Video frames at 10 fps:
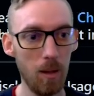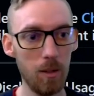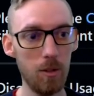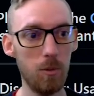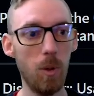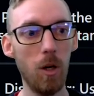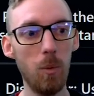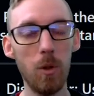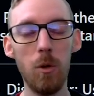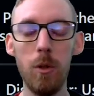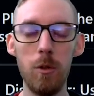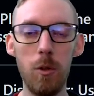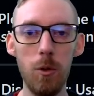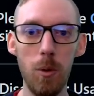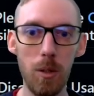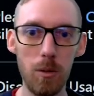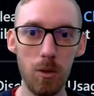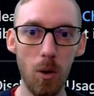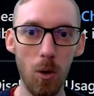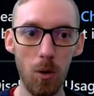This is where we're going to
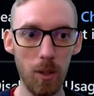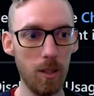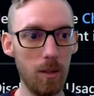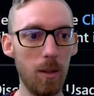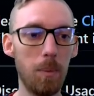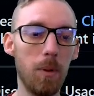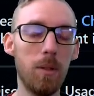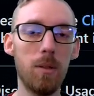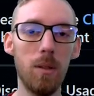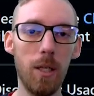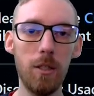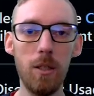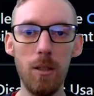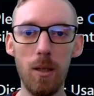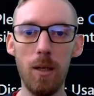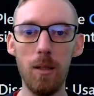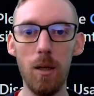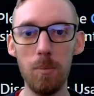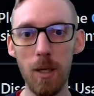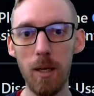install the Klipper installation and
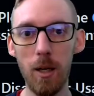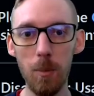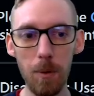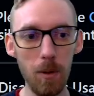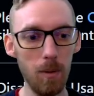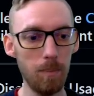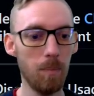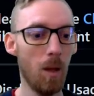update helper.